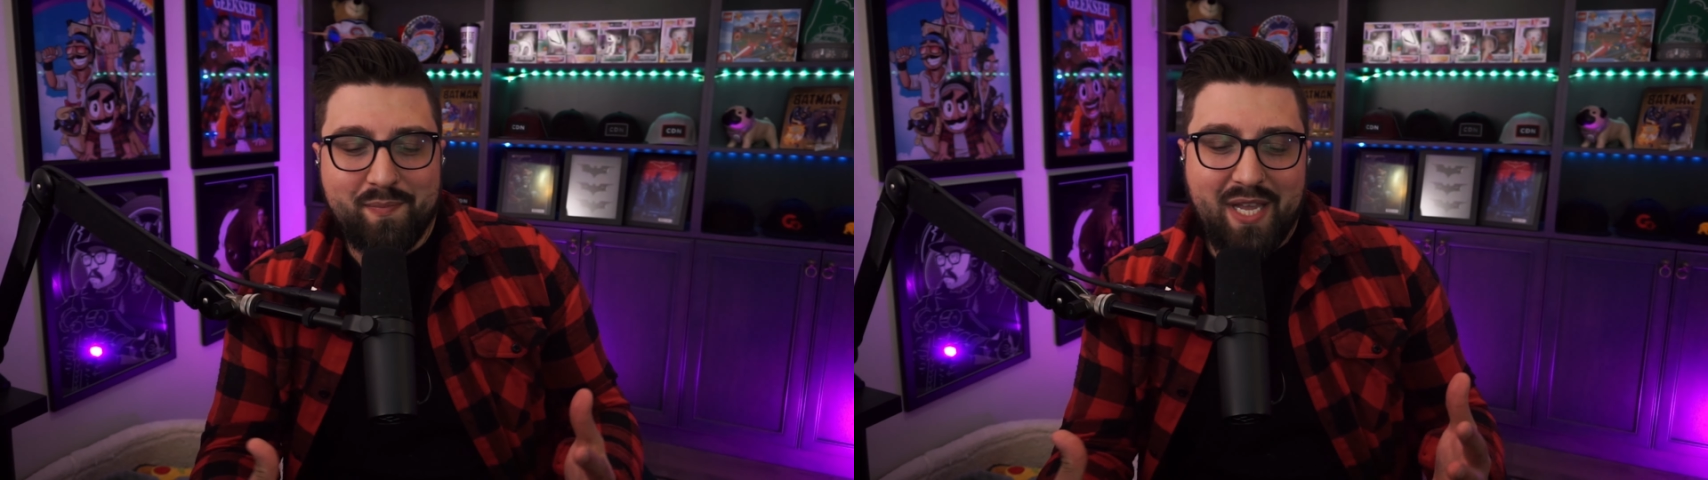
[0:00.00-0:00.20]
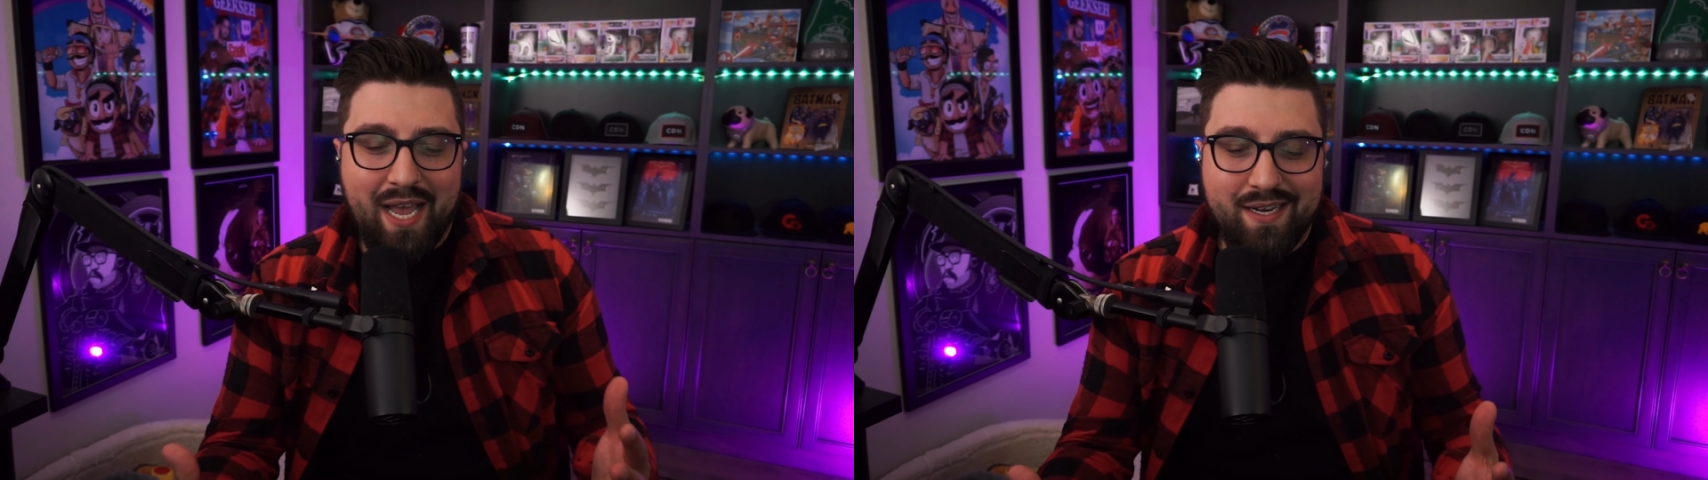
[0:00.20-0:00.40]

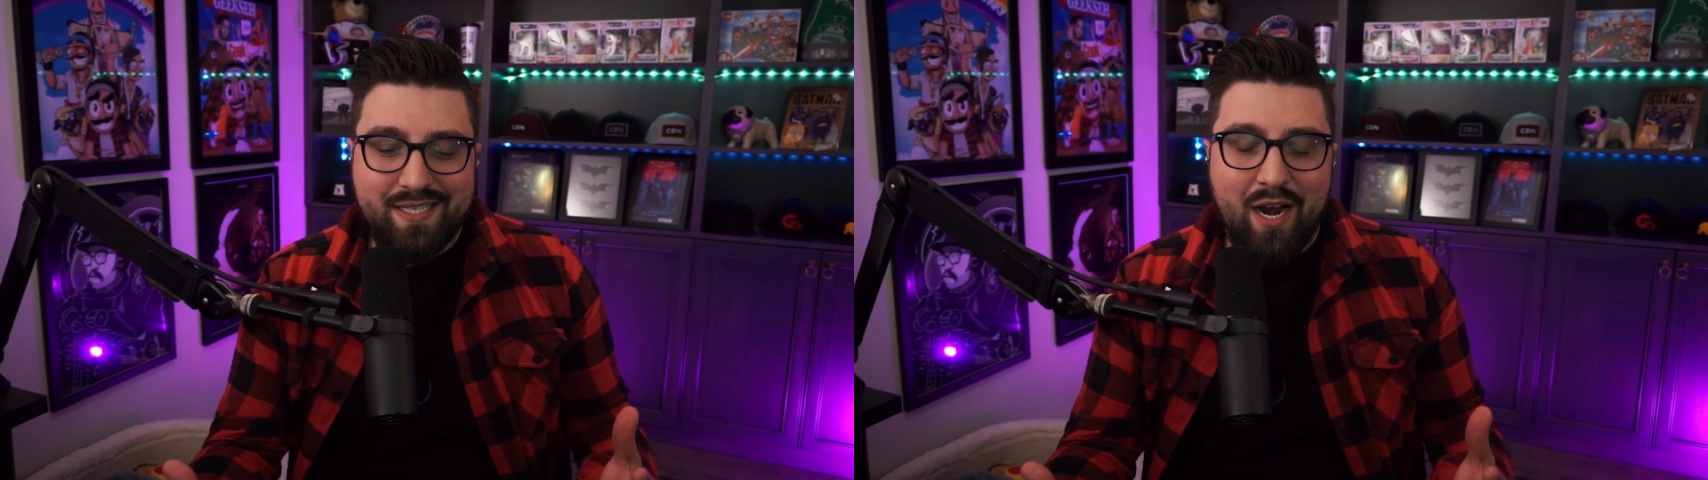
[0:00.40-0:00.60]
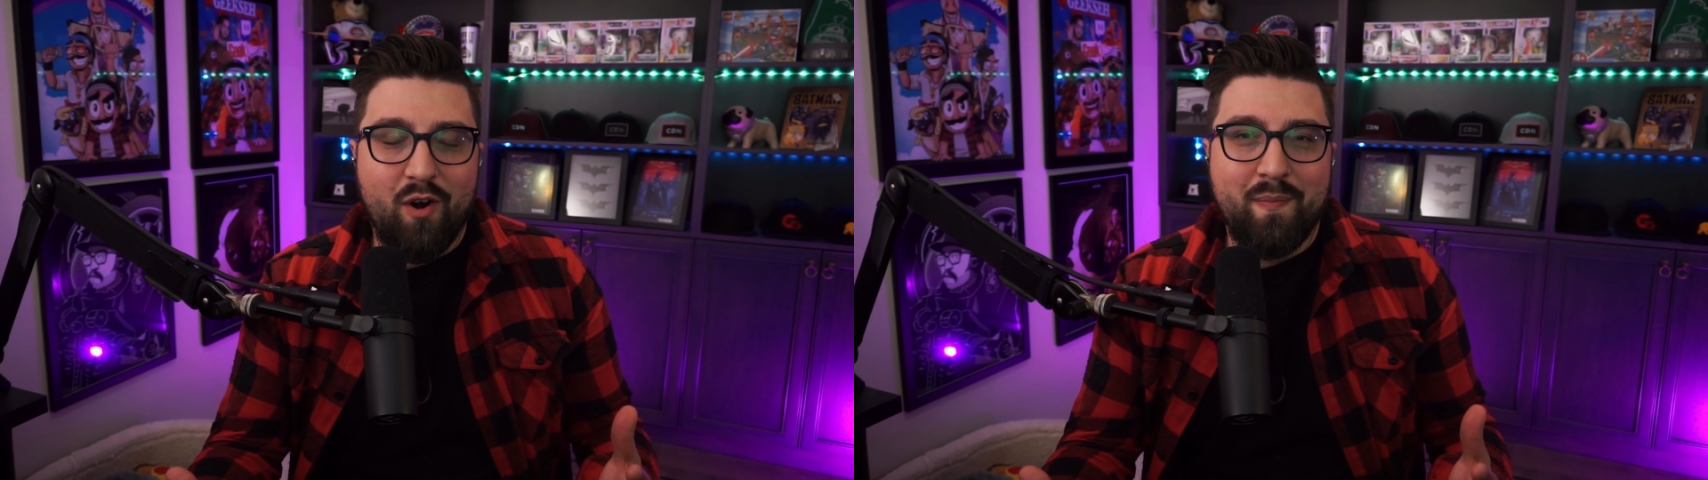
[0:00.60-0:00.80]
kind of
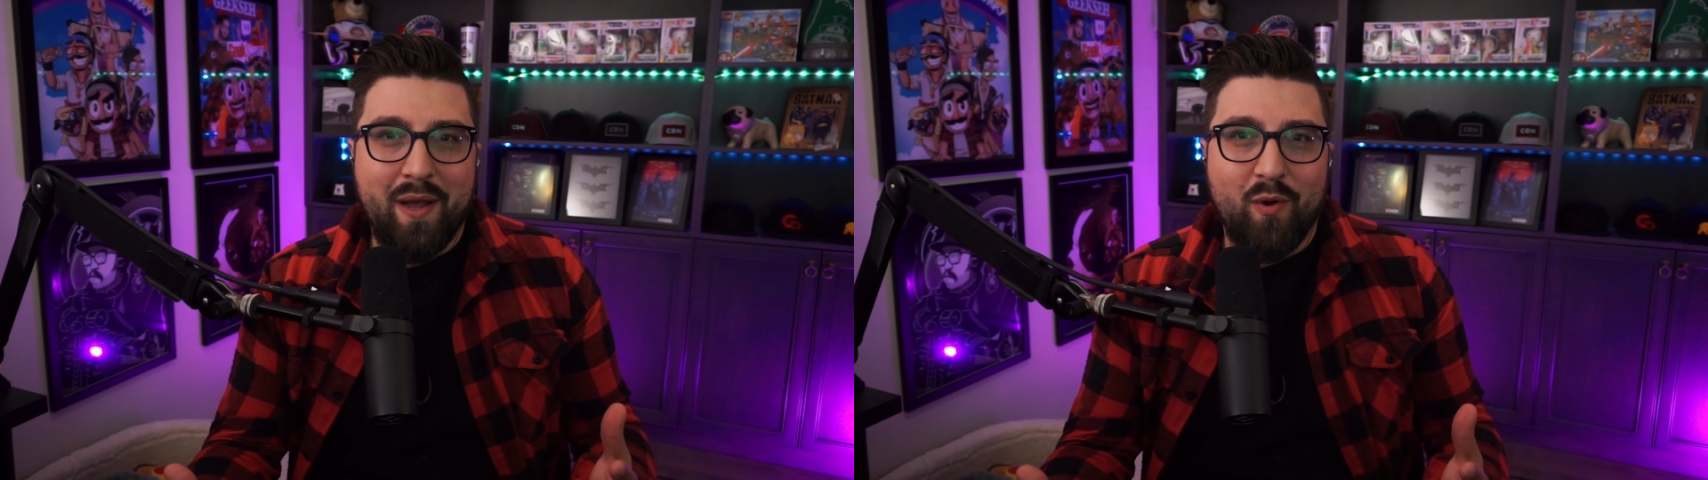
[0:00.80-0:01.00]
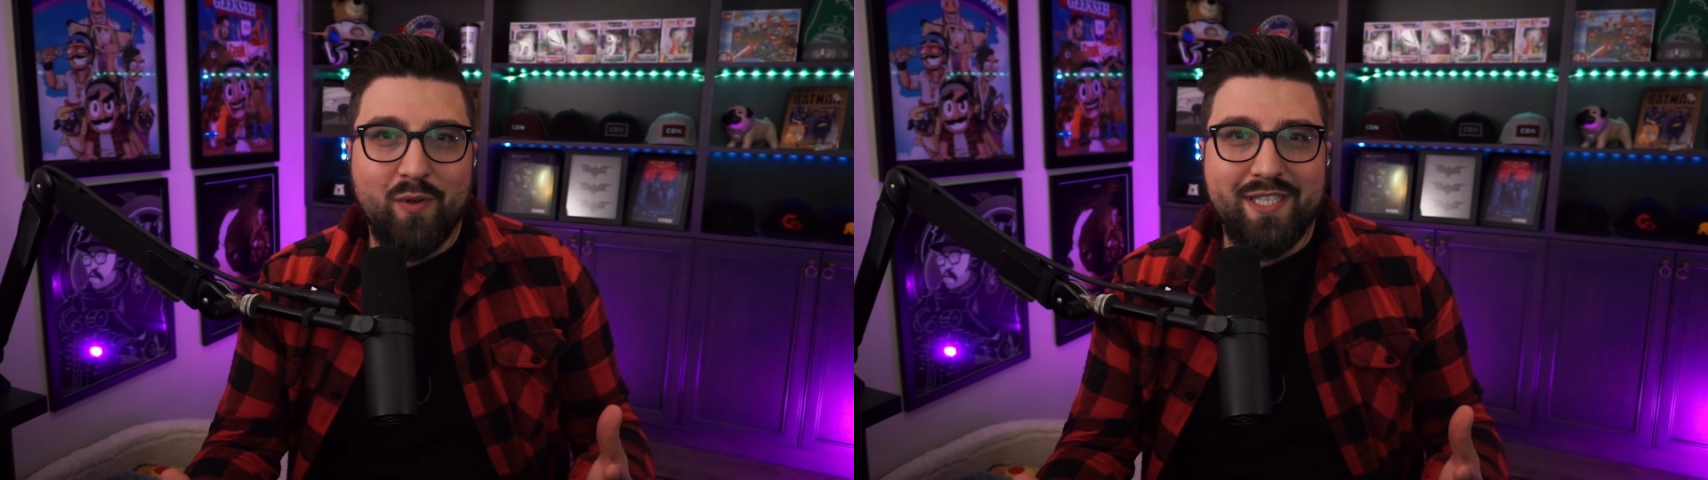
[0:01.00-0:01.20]
soured my whole